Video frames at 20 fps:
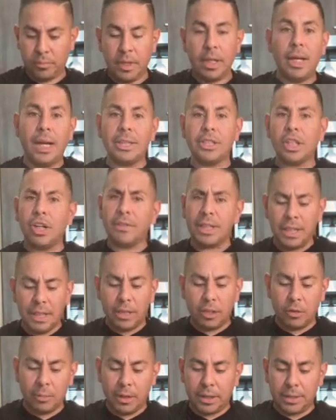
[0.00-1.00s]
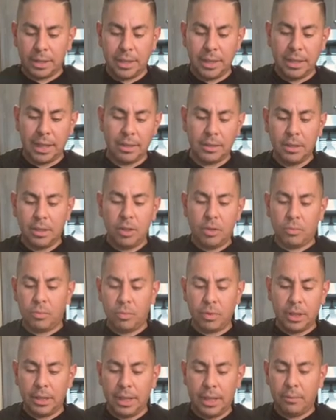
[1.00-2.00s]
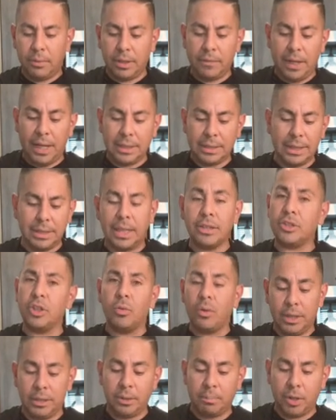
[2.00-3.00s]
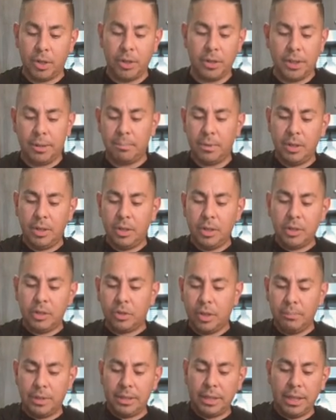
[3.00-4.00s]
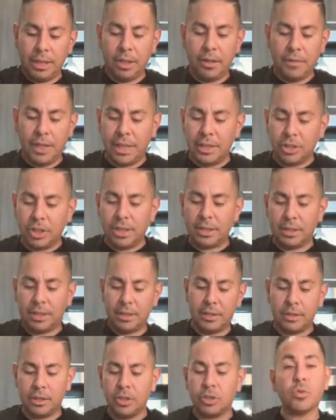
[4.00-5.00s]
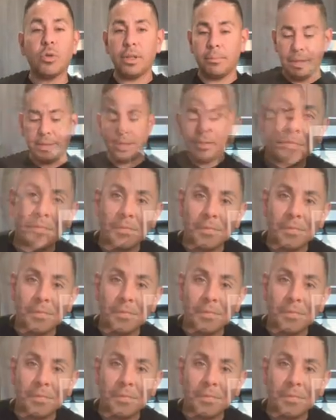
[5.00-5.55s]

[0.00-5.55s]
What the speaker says: I took it off the heat a little bit because the heat got really hot really fast and I don't want it to burn up. So I'm gonna take it off then and just control it myself.